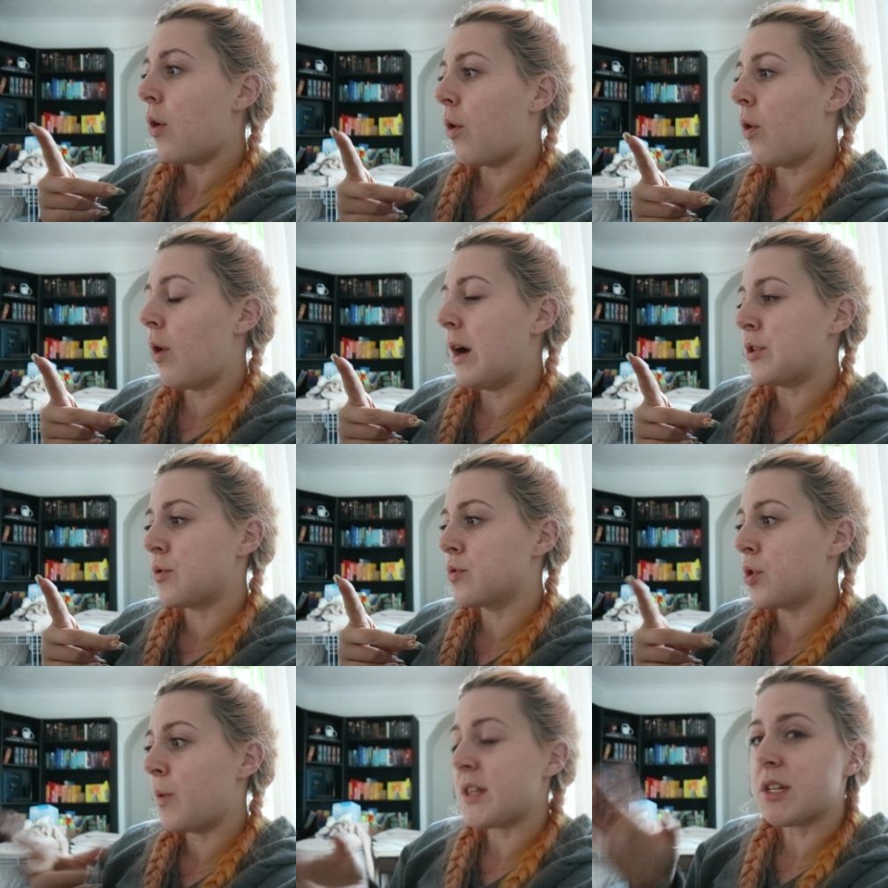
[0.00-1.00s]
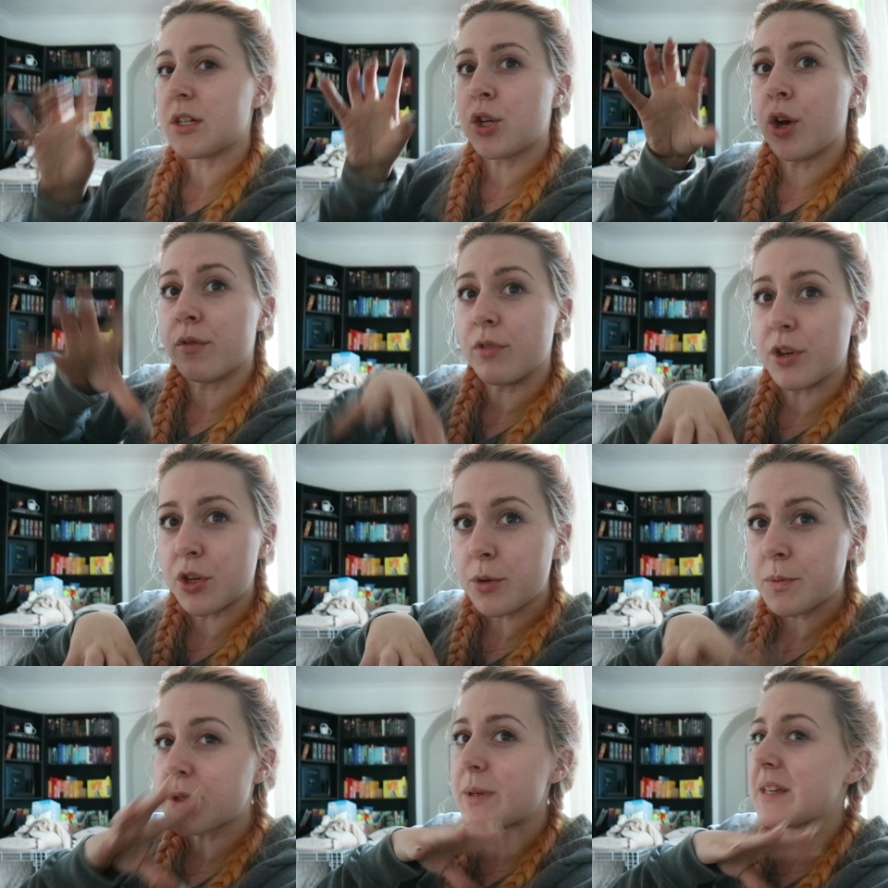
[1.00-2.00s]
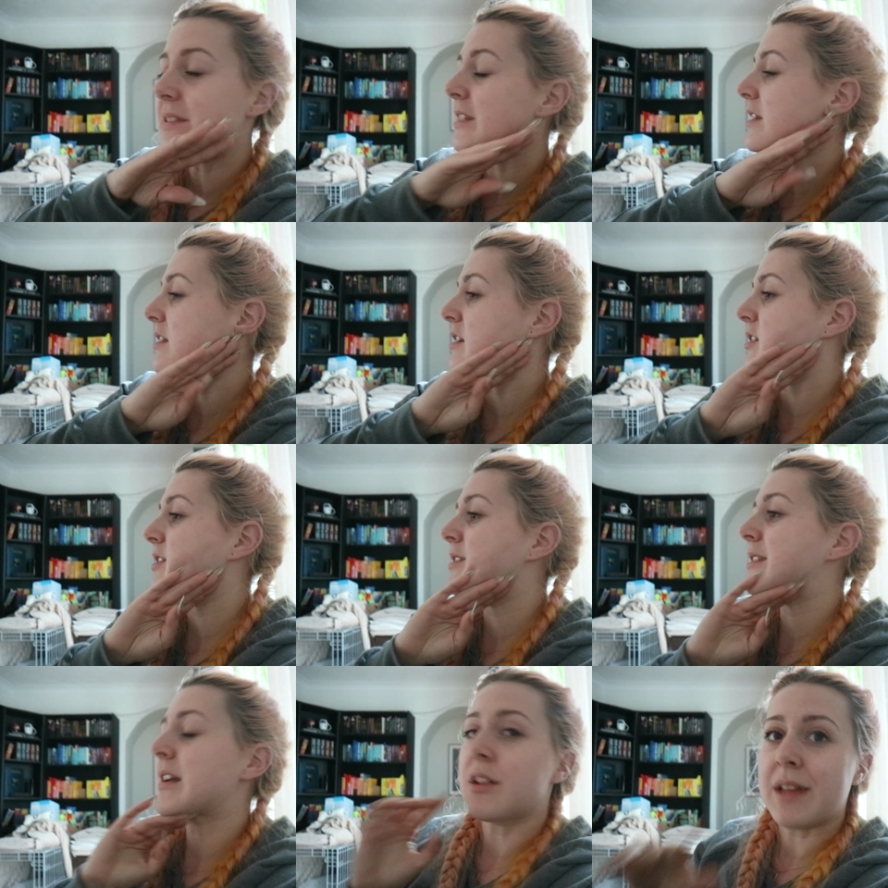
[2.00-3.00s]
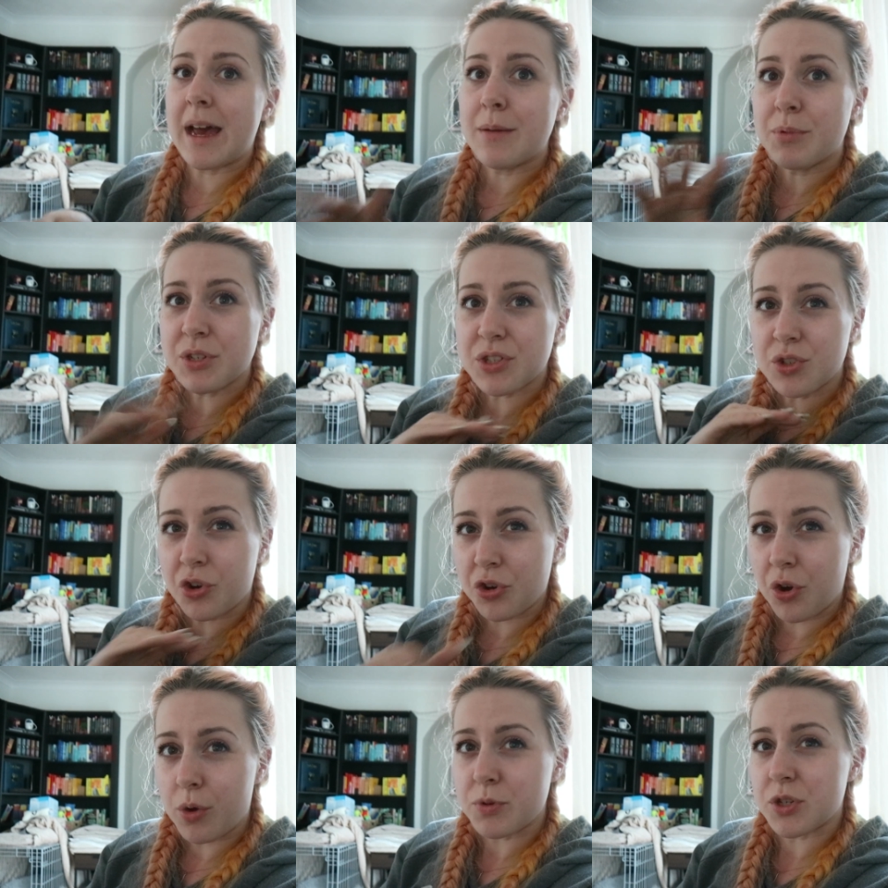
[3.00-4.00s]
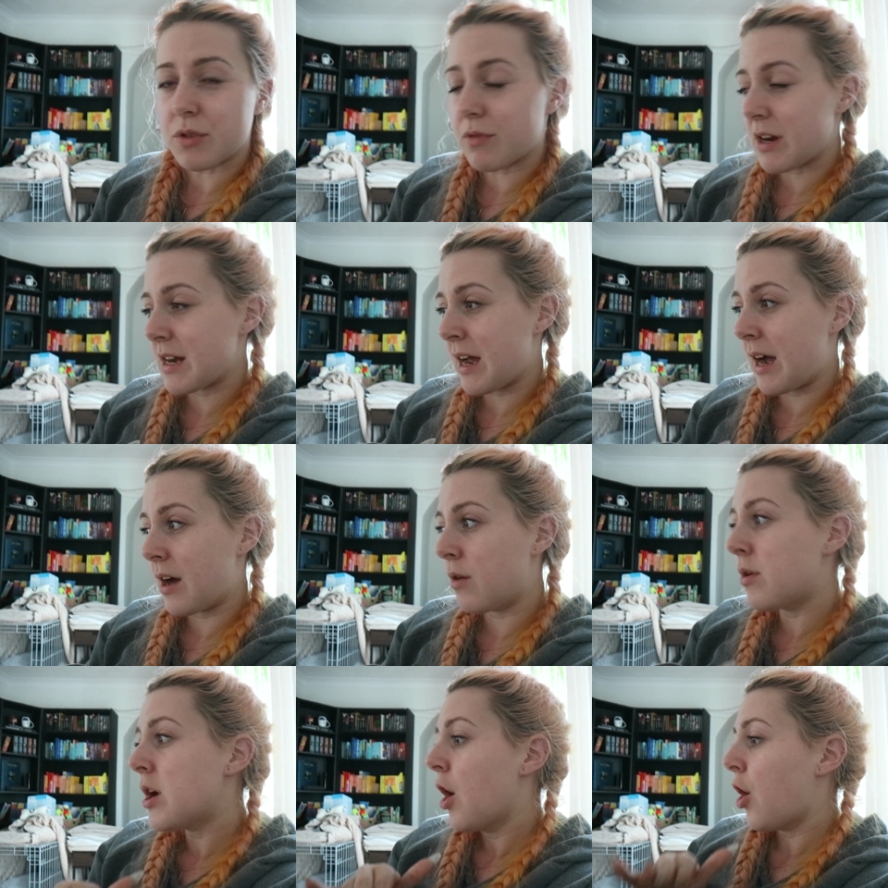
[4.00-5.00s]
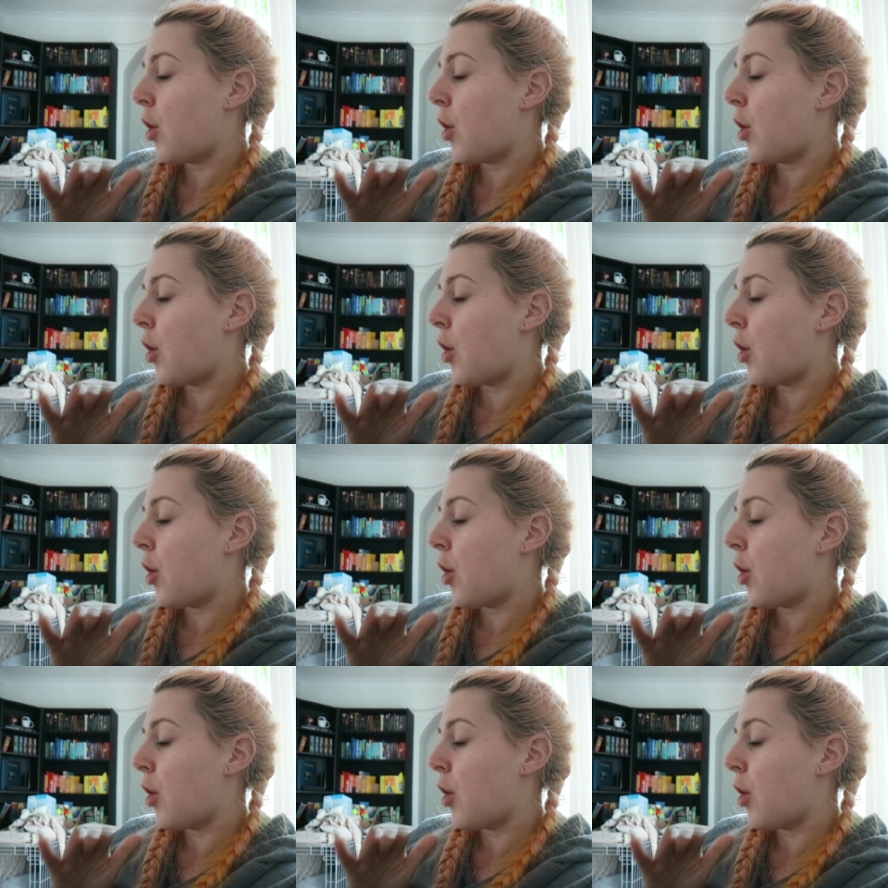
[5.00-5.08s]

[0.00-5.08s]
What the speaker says: Or I don't know whether to cover it up so he can see that it's still there but it's not an option right now,